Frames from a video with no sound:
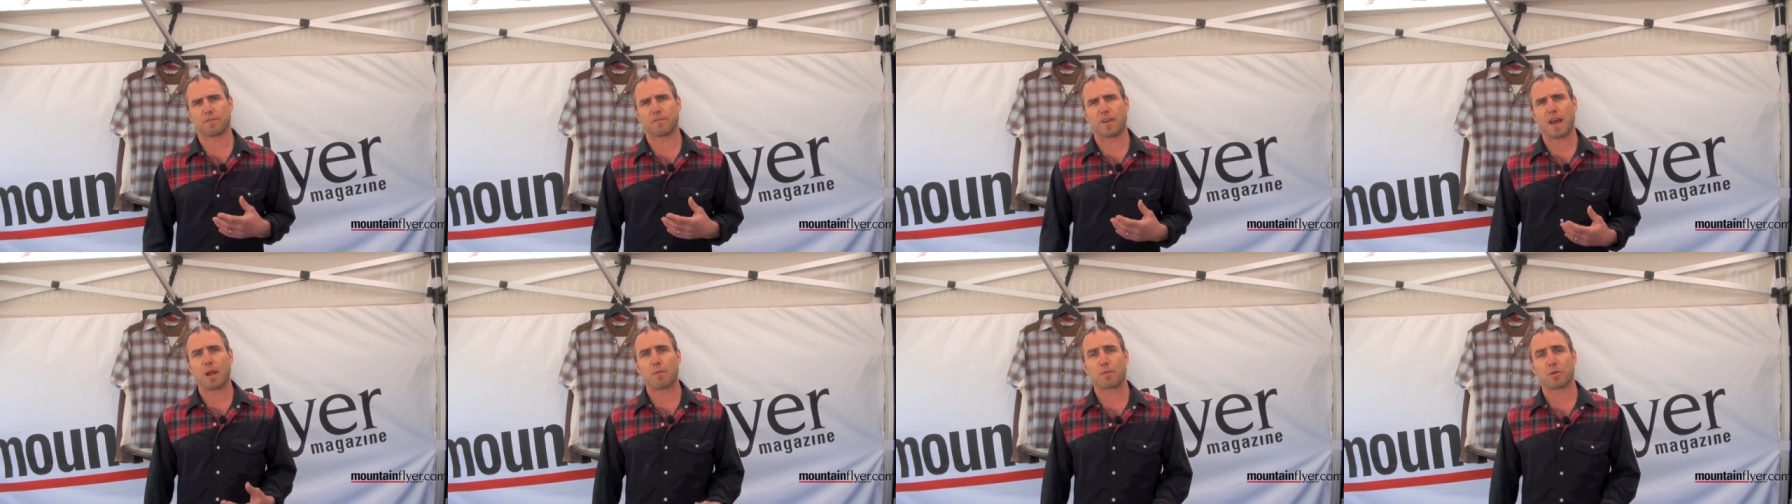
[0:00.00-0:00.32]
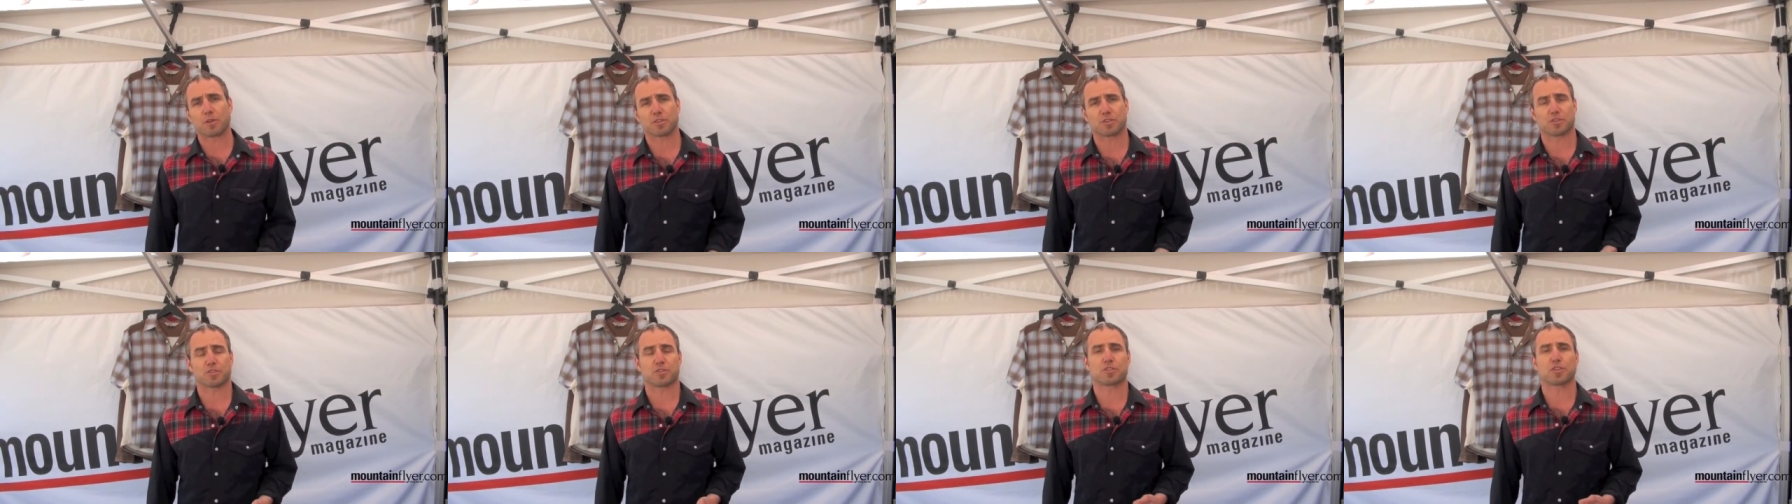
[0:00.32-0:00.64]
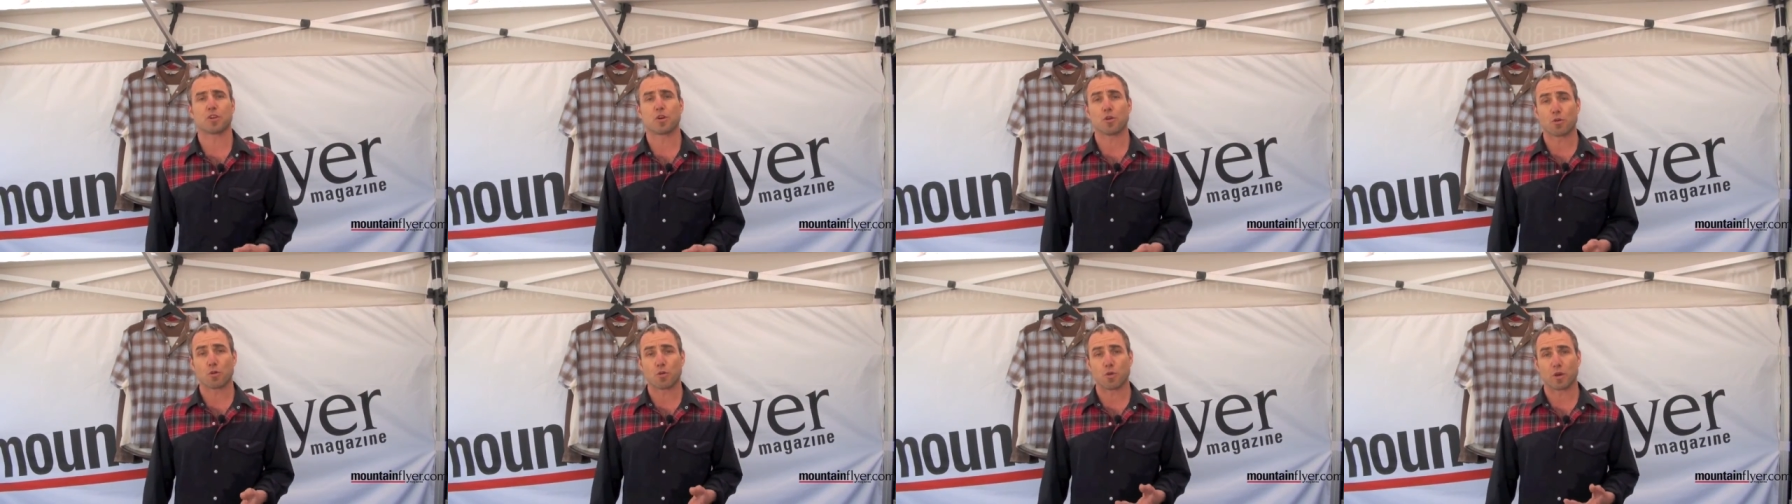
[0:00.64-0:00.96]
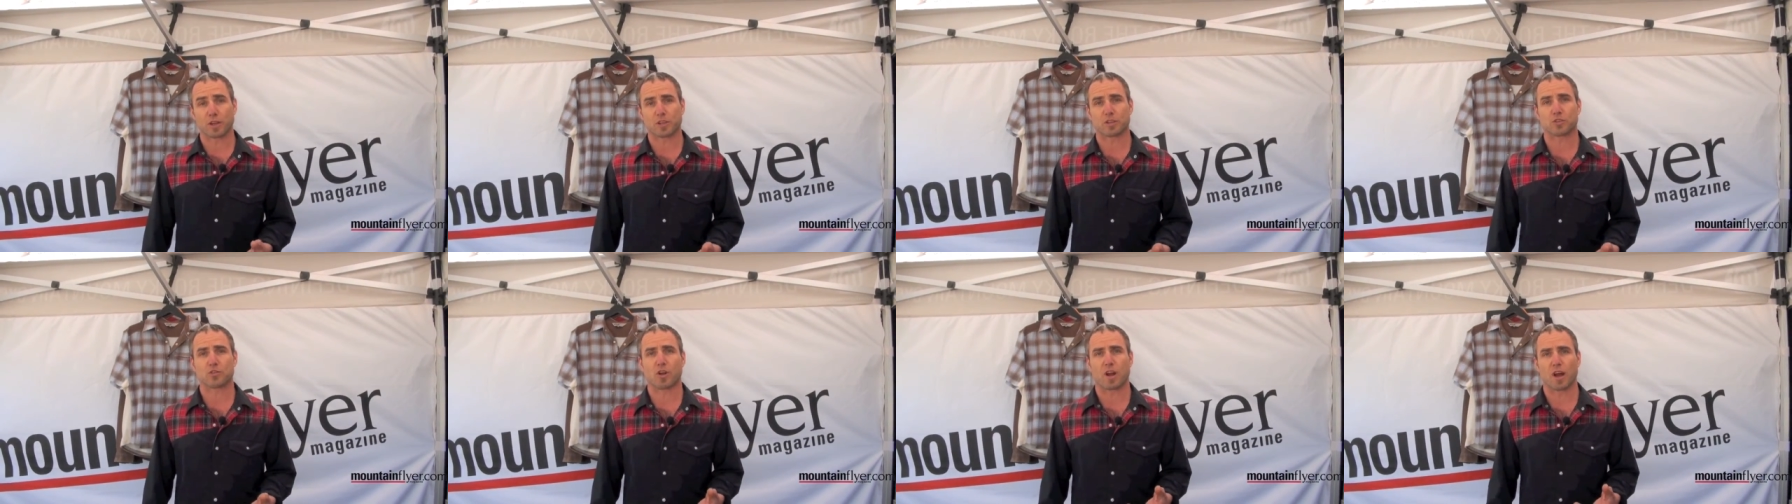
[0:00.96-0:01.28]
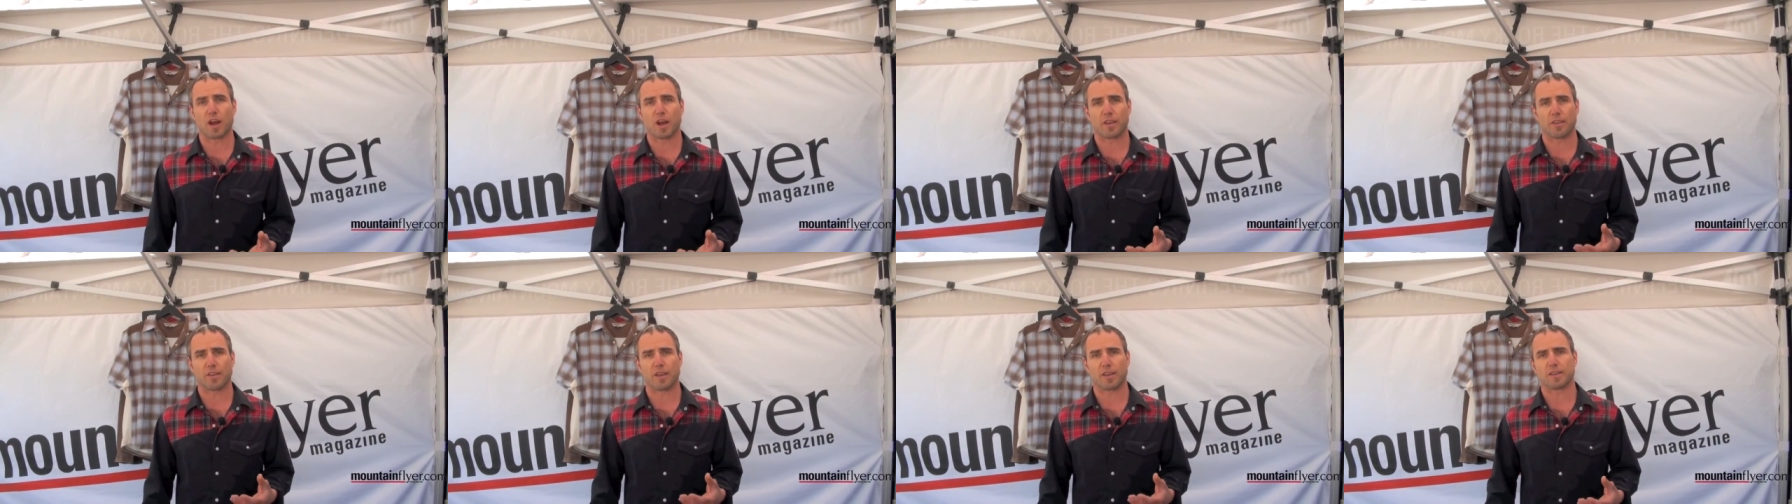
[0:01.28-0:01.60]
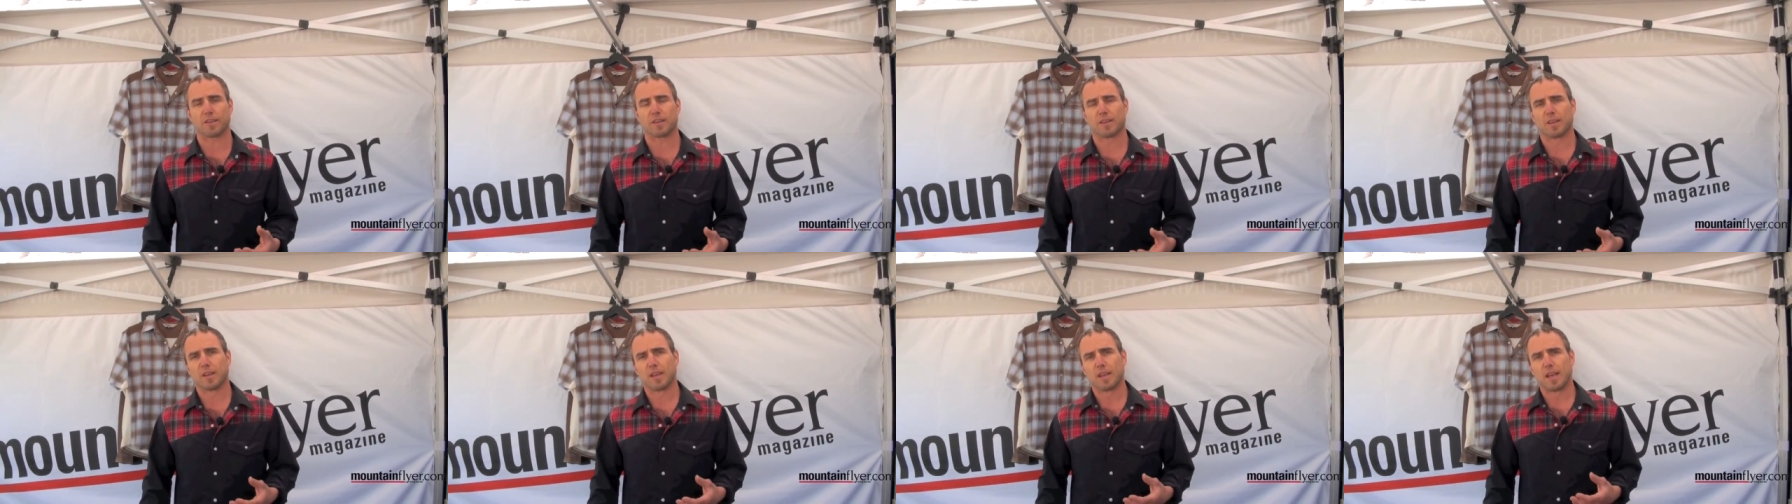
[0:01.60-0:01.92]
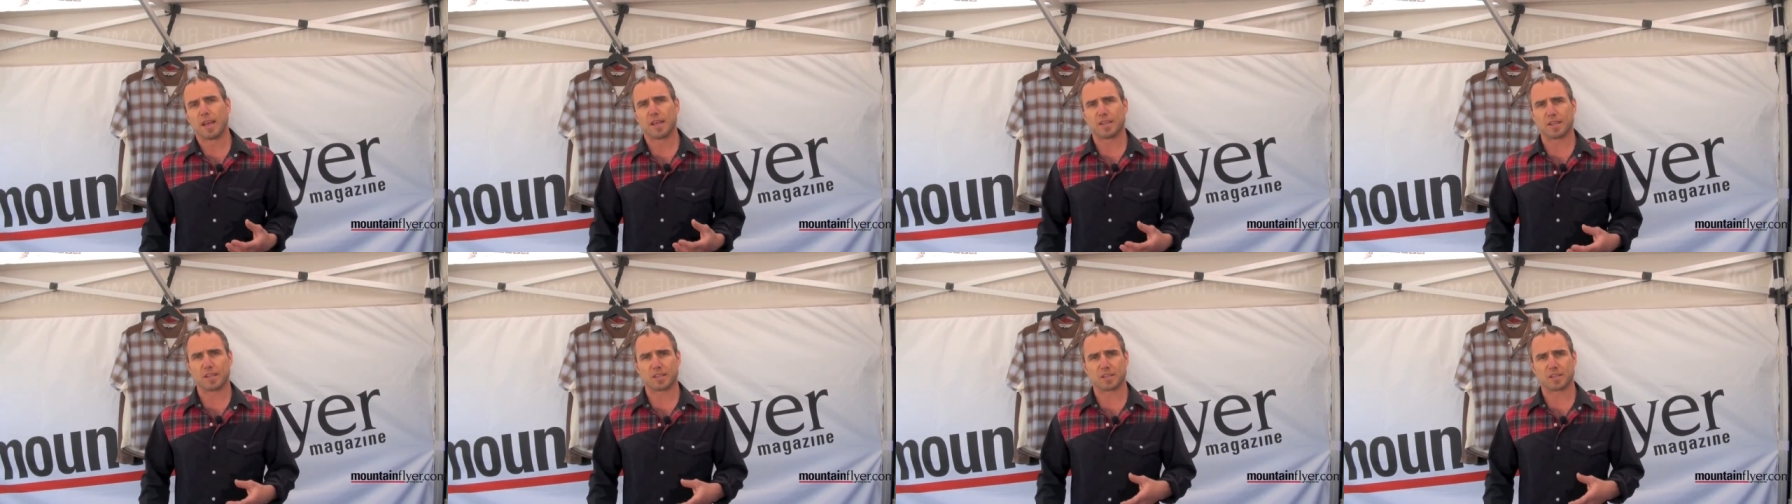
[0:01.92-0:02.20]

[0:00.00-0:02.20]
fabrics are so quick dry that it